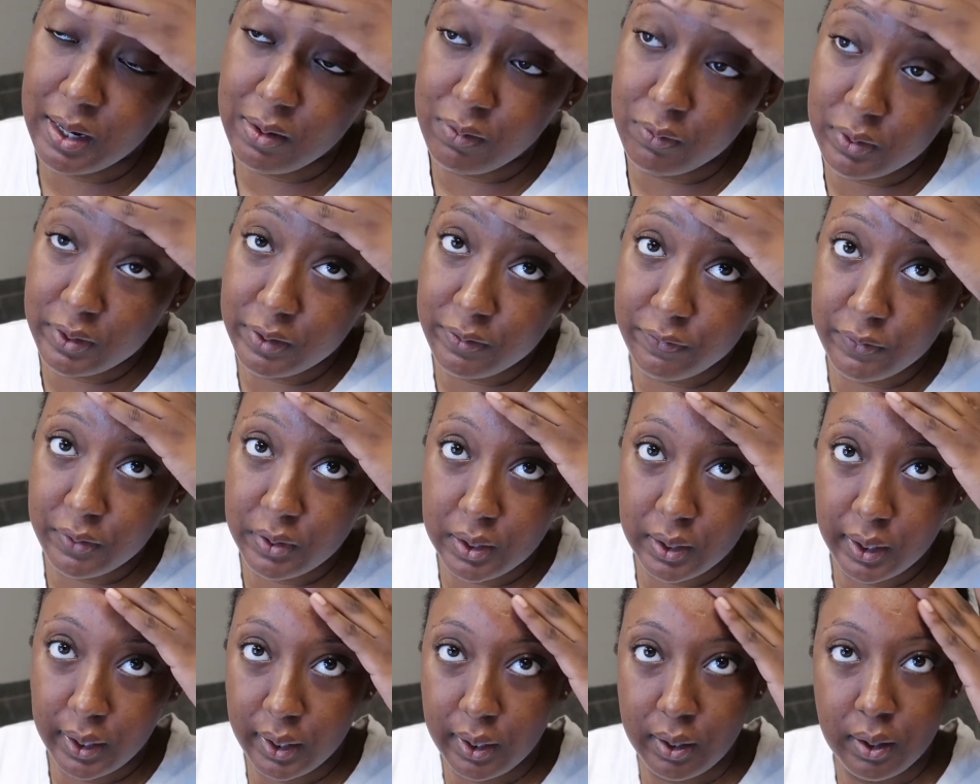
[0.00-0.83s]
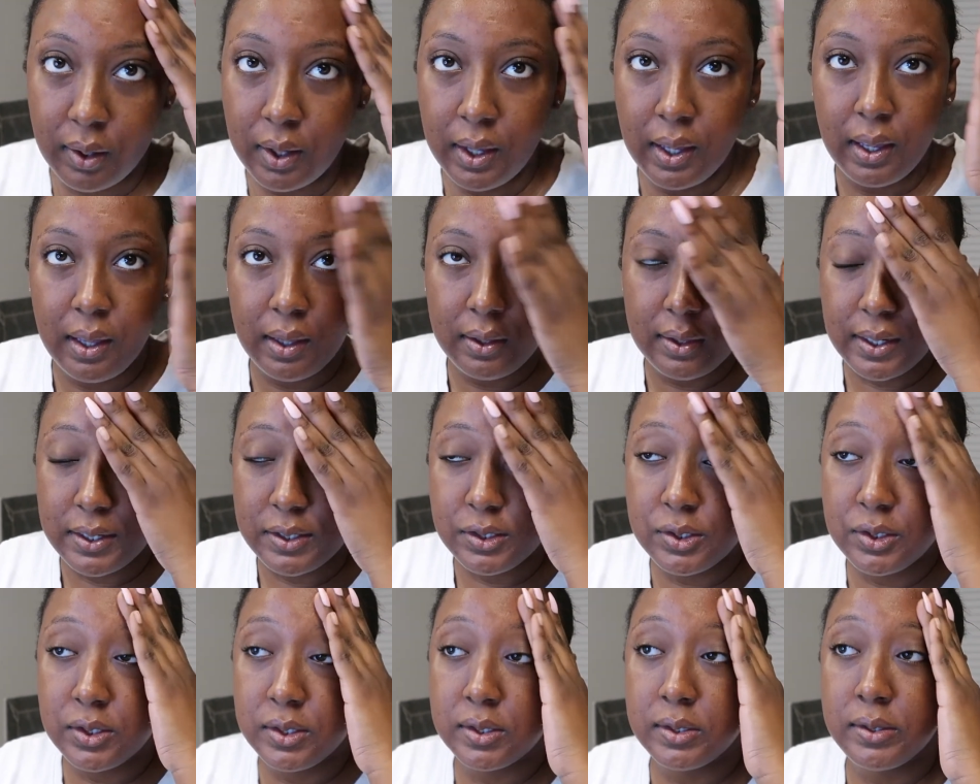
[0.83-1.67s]
I really feel like
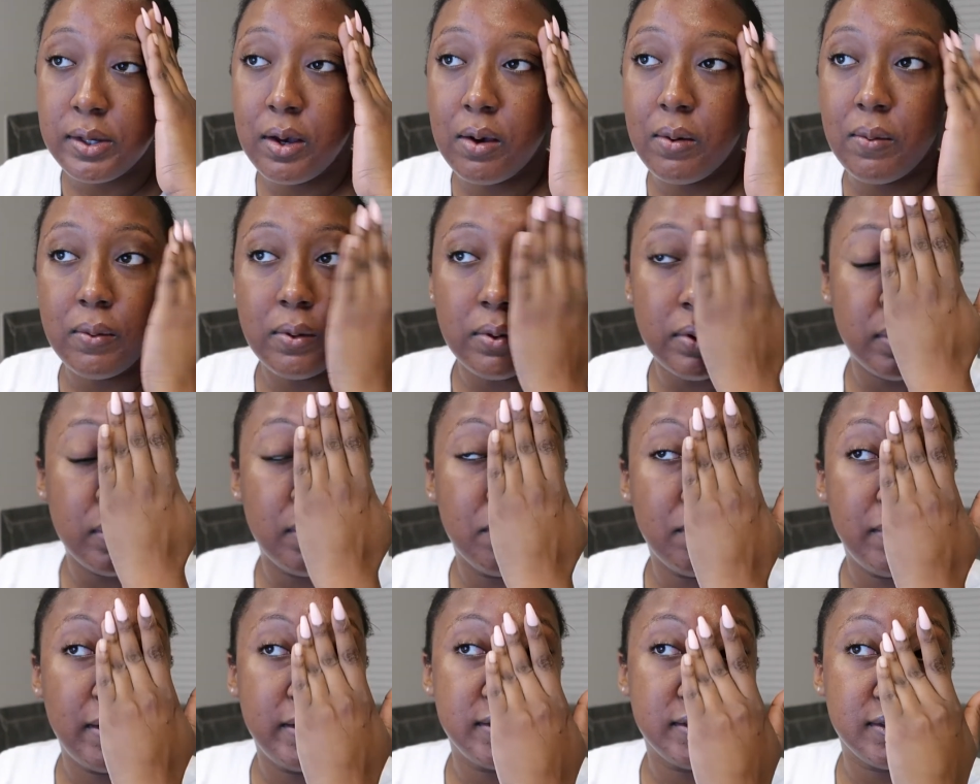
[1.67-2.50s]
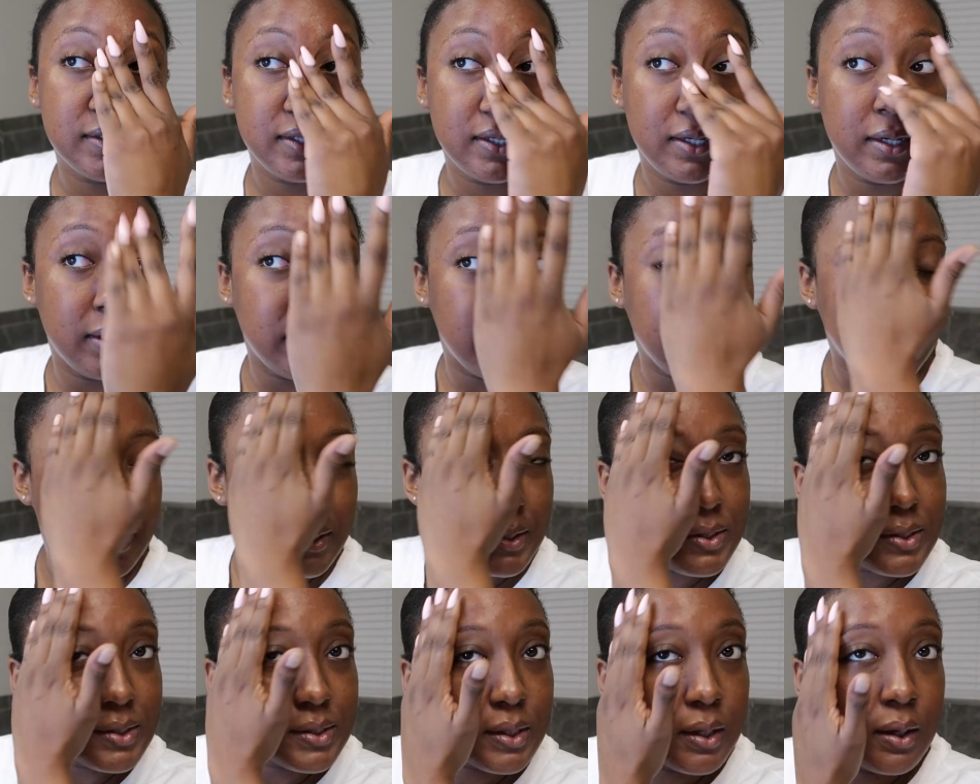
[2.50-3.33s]
that's just how my skin
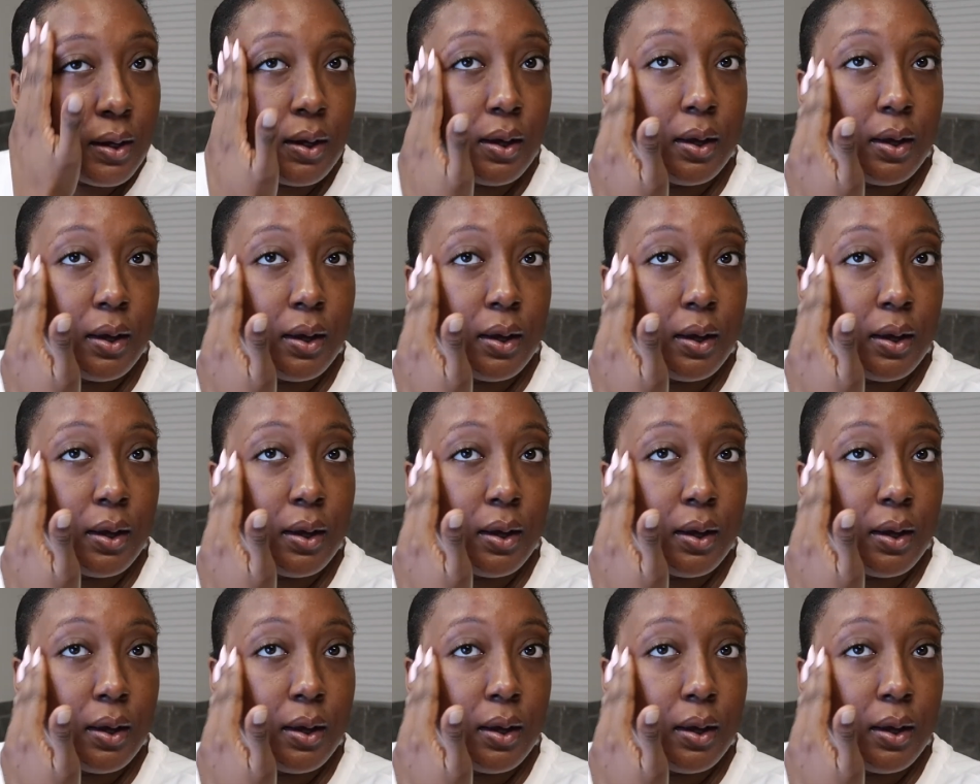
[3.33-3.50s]
is.